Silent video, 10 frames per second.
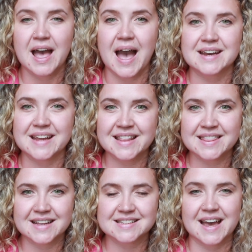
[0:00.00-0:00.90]
And in
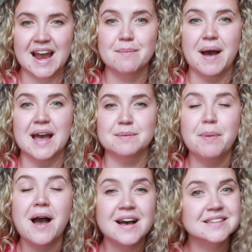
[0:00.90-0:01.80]
that time, I
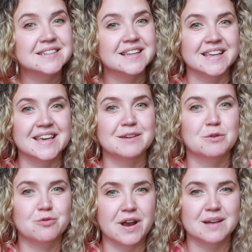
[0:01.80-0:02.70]
personally
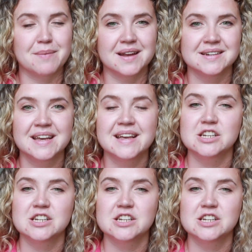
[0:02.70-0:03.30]
would recommend